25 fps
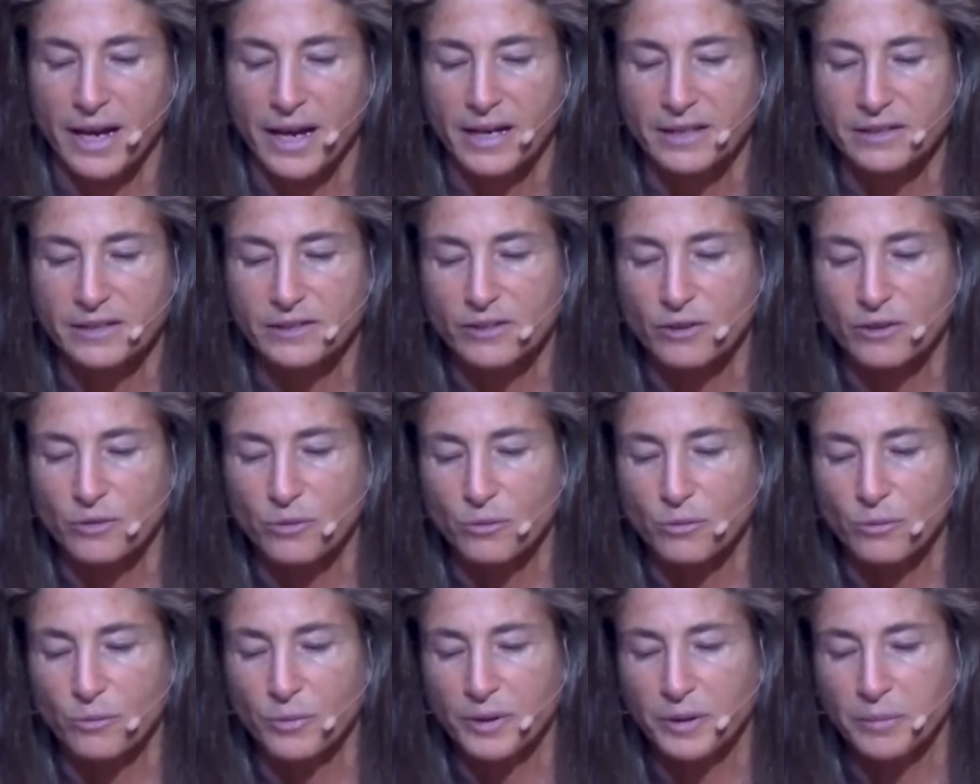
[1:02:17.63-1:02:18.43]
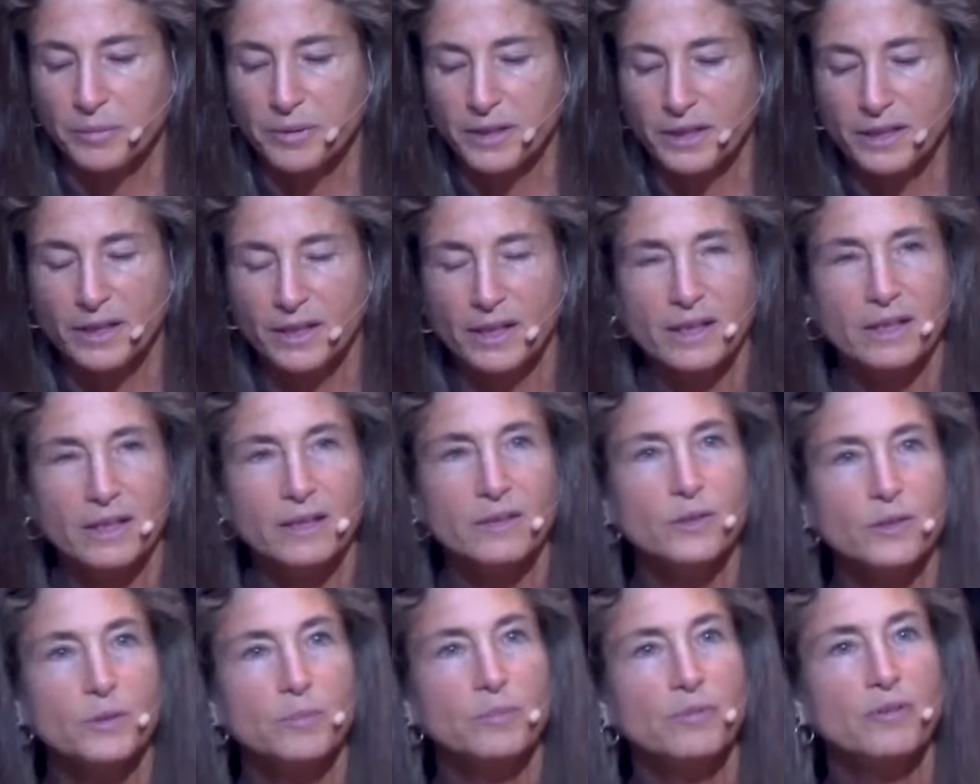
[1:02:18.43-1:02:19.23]
And so we
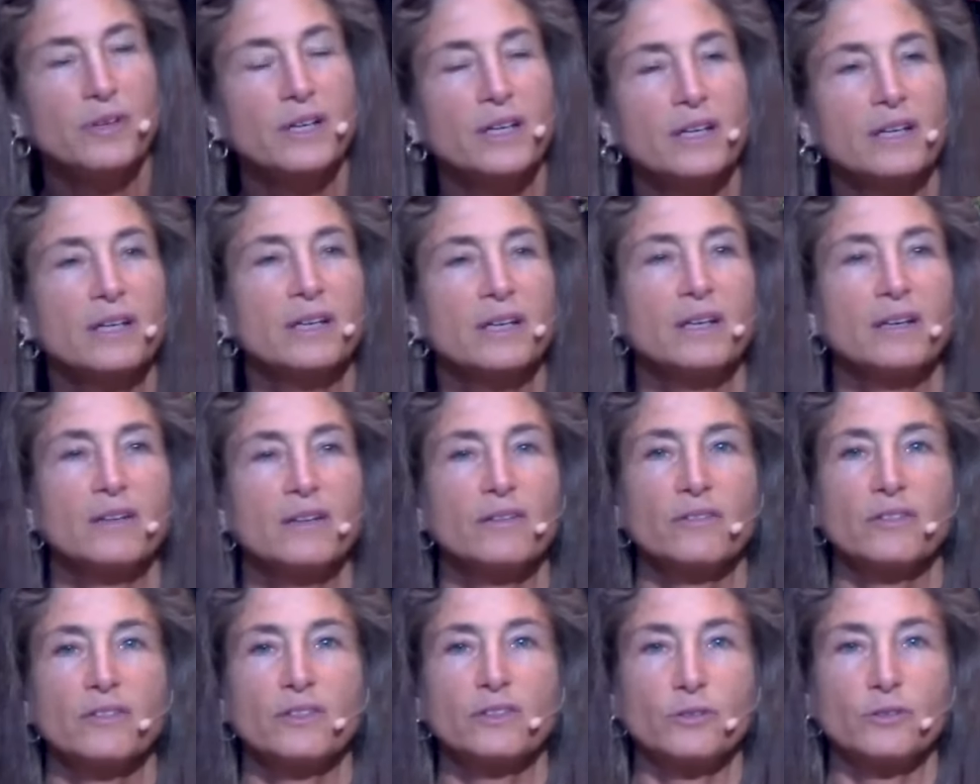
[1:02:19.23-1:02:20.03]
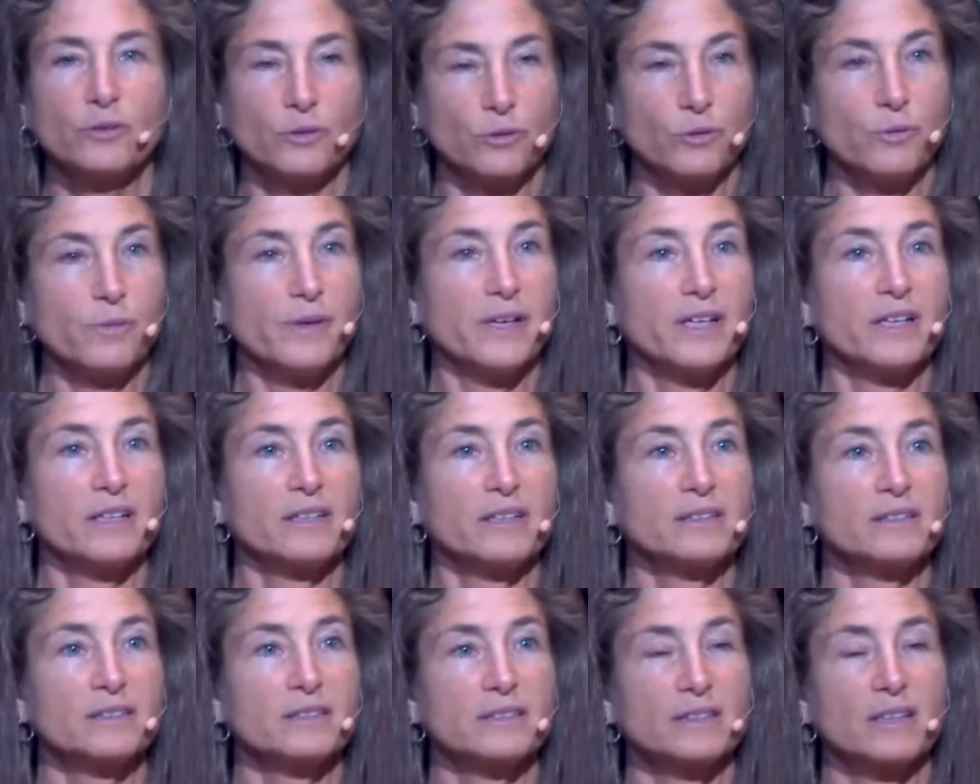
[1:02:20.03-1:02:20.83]
began to bring the two
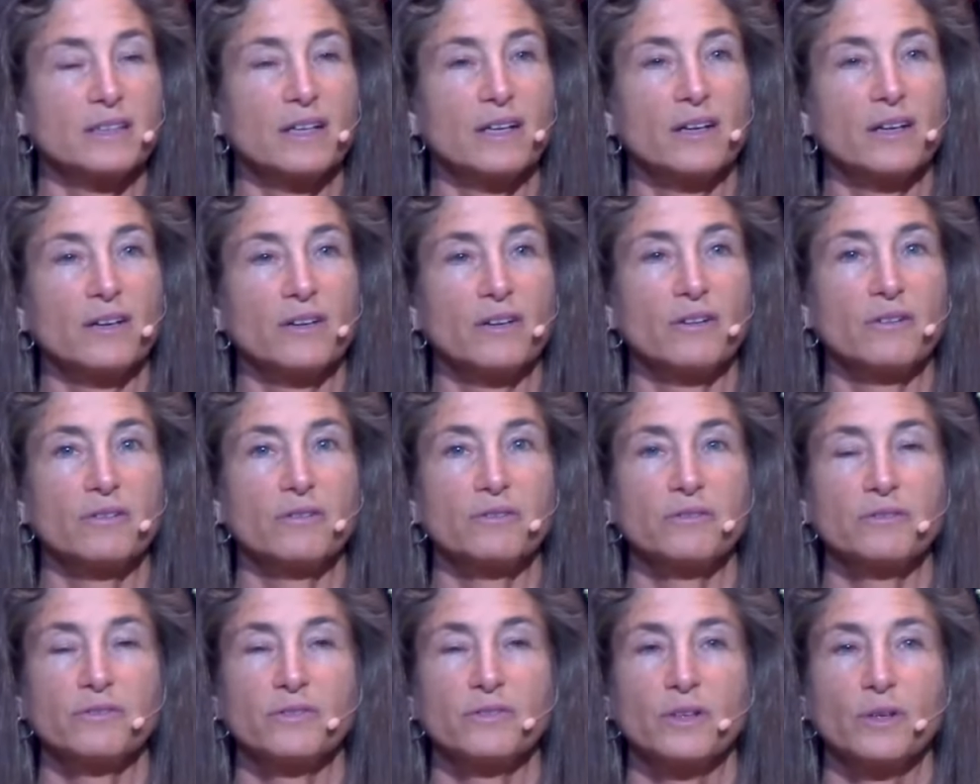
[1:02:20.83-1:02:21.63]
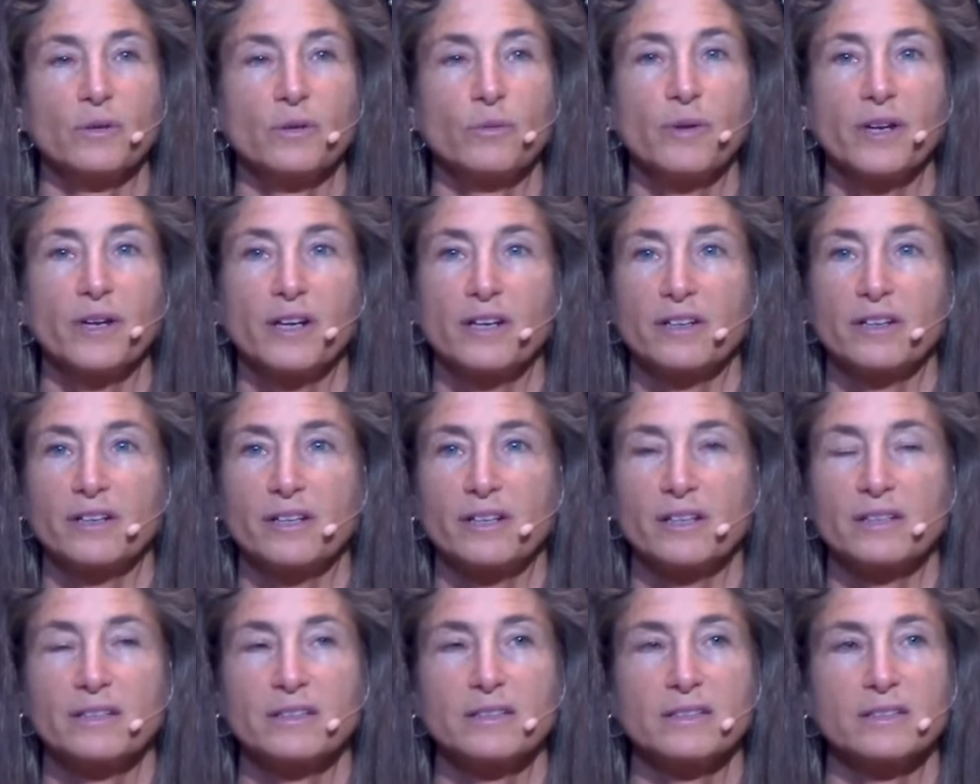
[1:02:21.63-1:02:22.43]
wings of
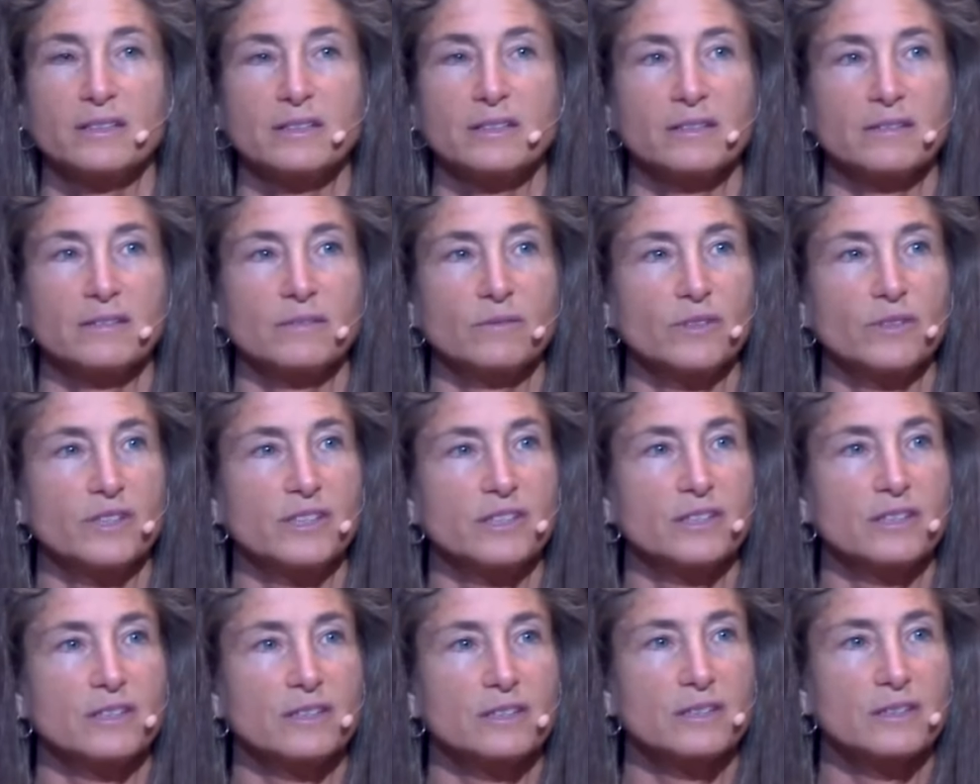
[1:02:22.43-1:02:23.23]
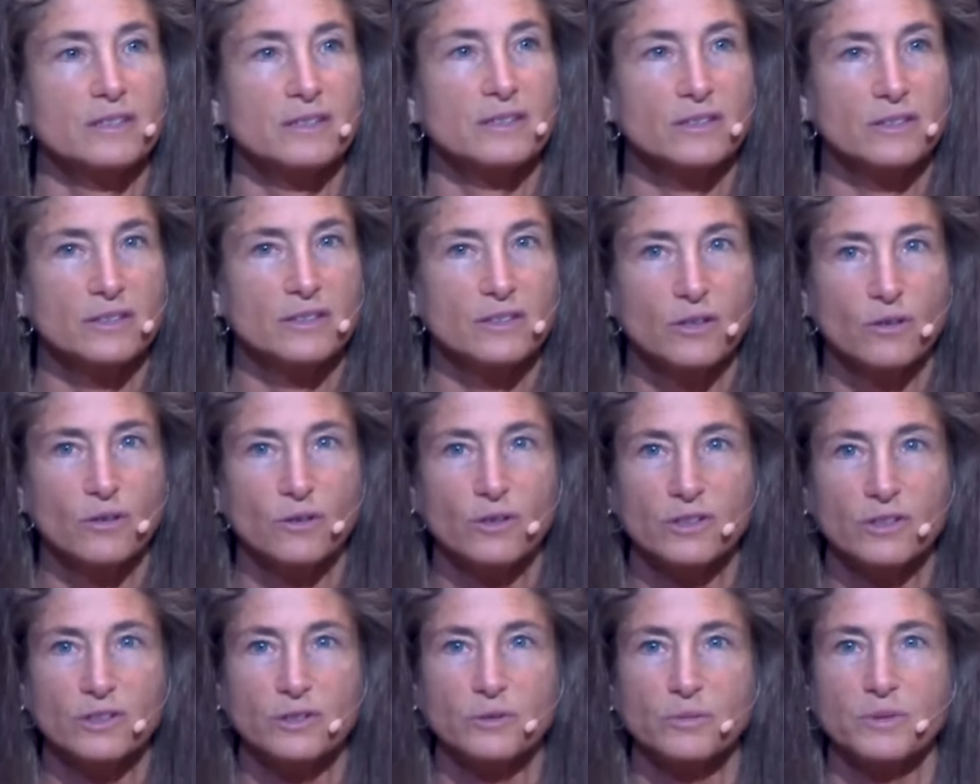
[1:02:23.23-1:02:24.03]
awareness, which is to
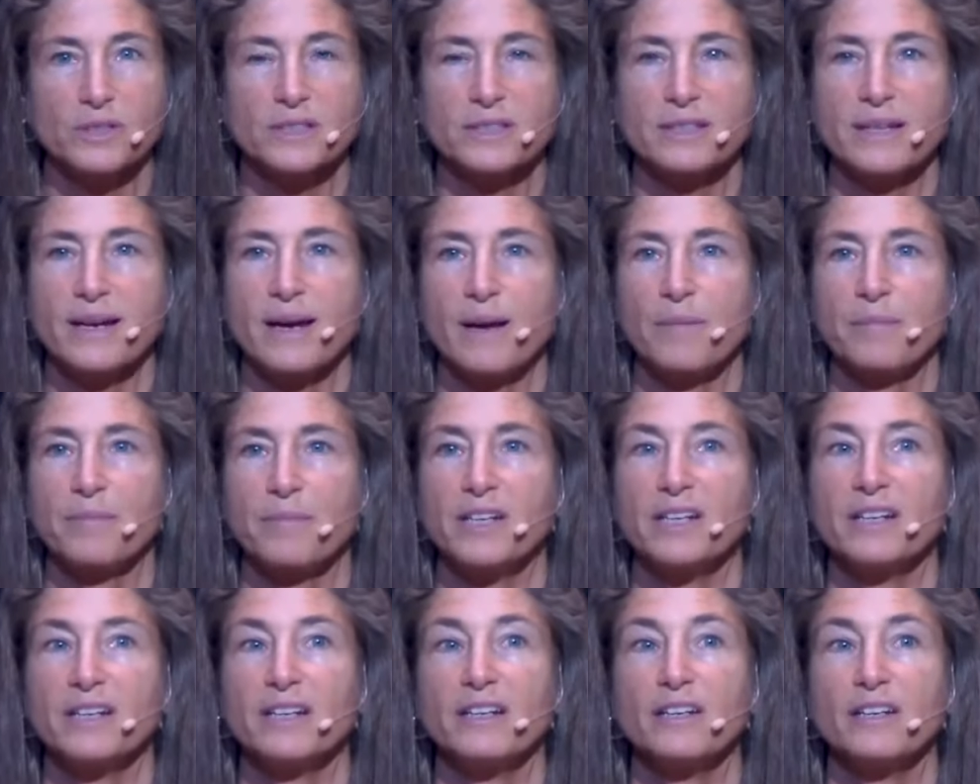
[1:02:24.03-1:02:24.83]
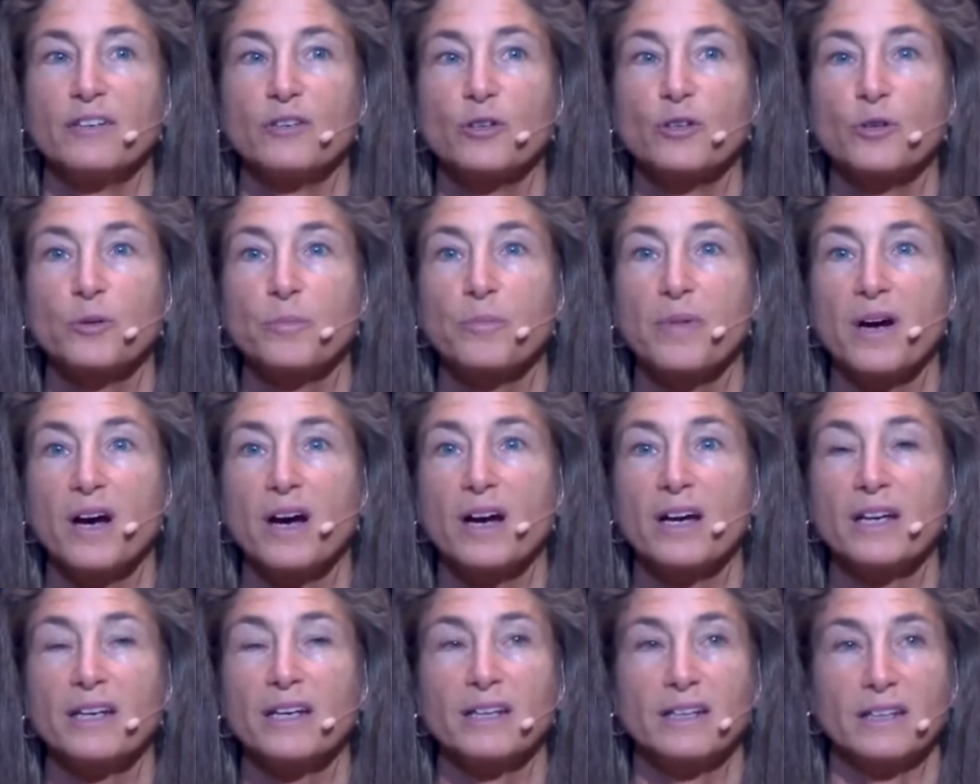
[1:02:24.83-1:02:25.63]
notice what's happening in her
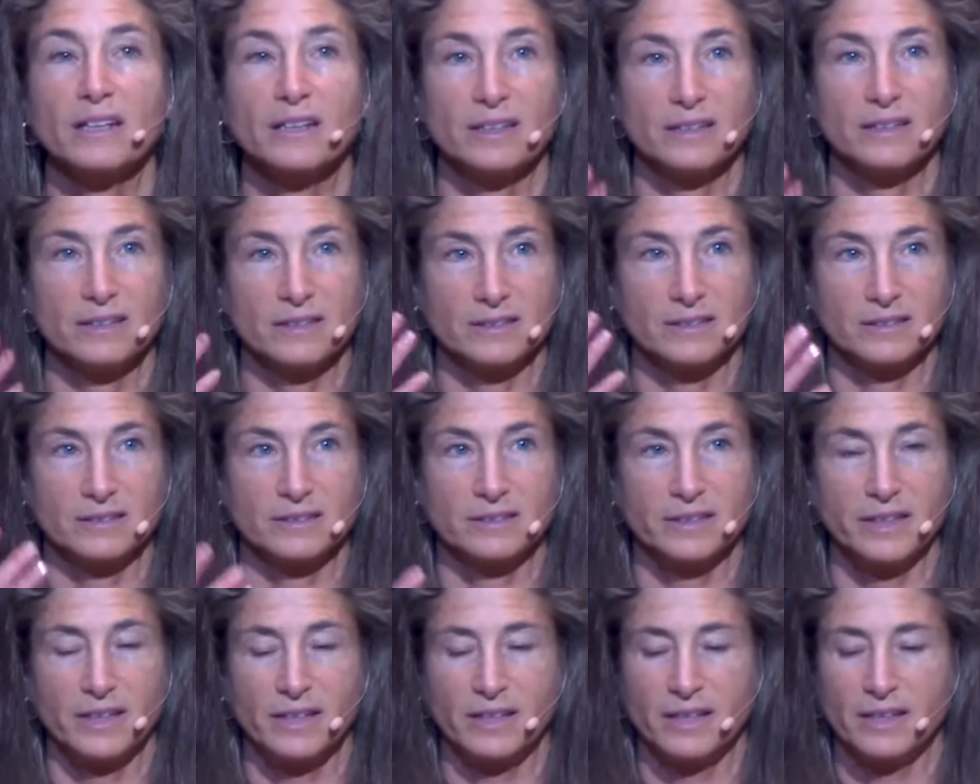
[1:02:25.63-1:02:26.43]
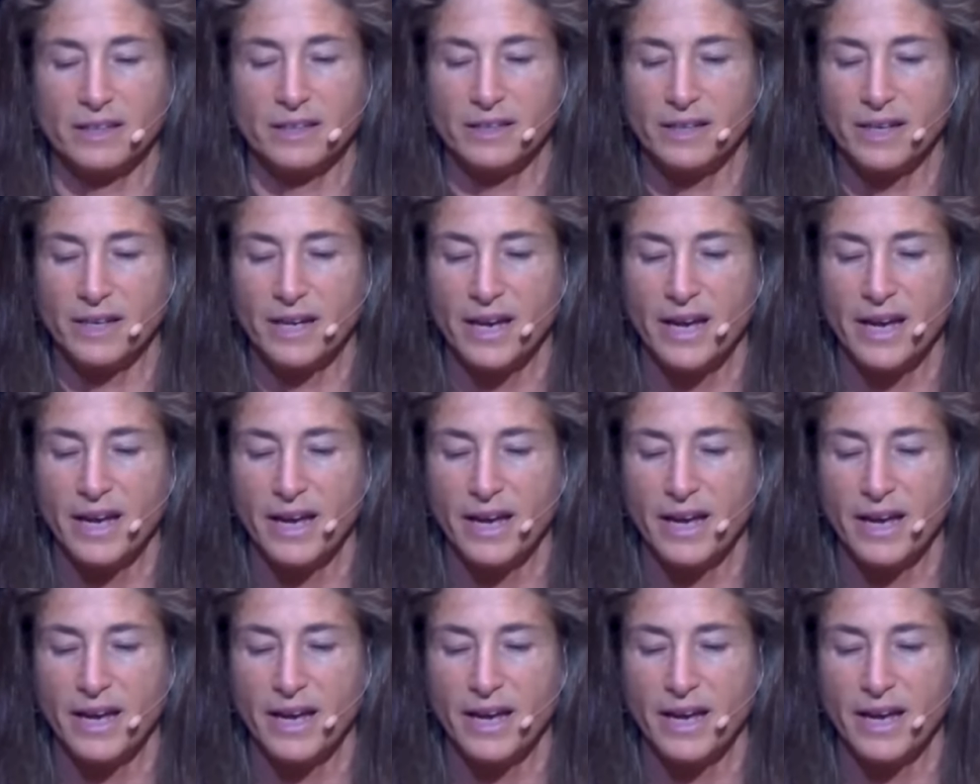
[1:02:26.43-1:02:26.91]
body, okay?